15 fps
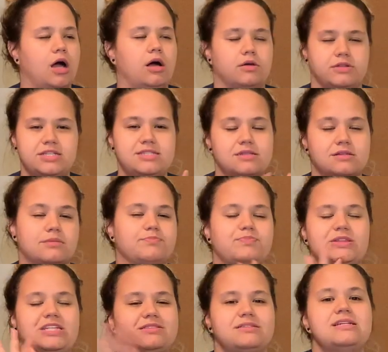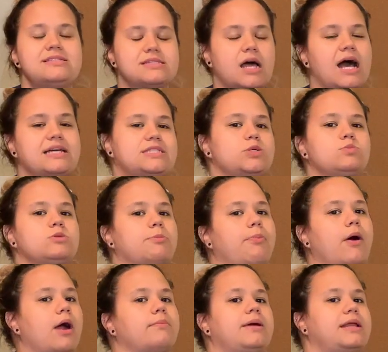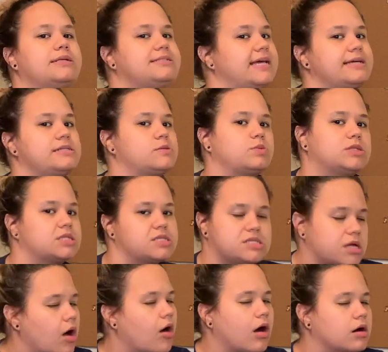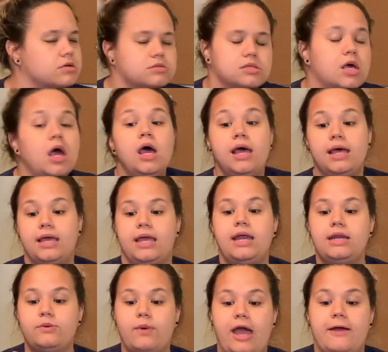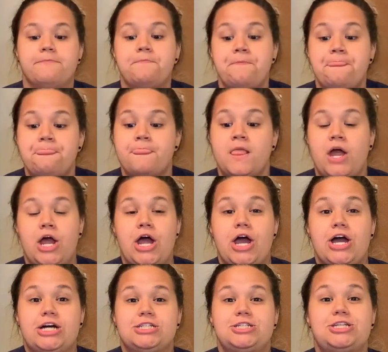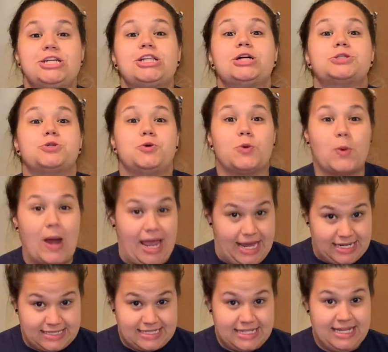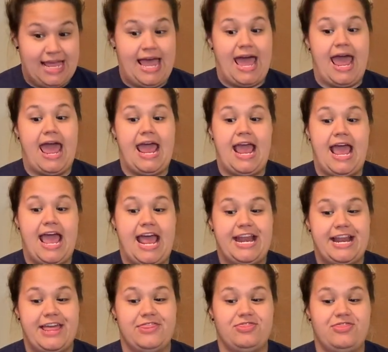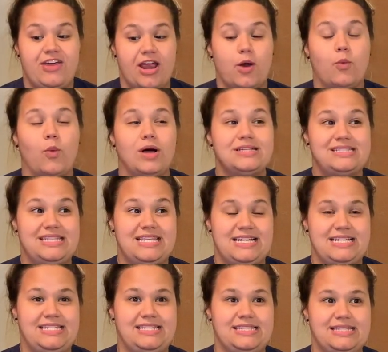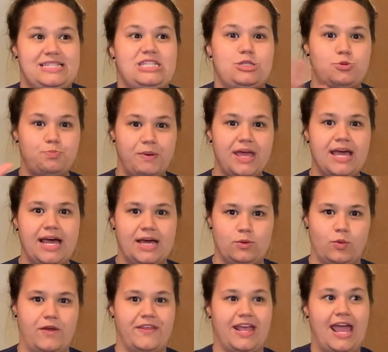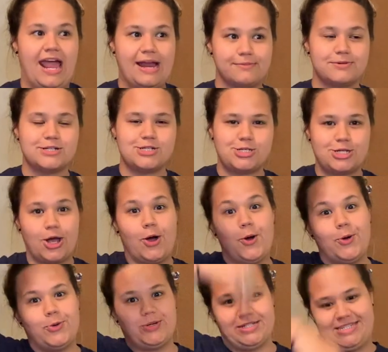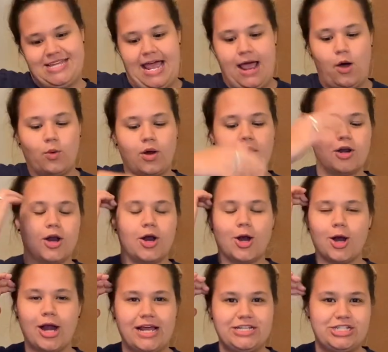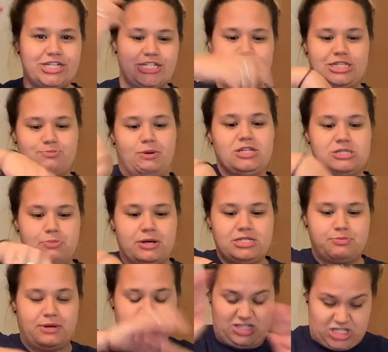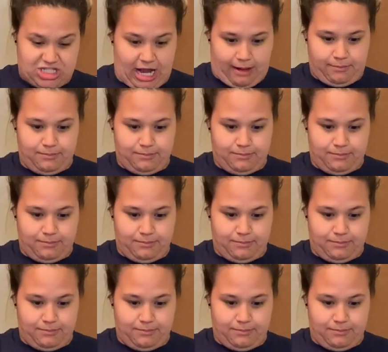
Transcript: This costume department of Dancing with the Stars. Anyway, she looked great. And there was this spin where the camera showed down on her and she just spun, stop.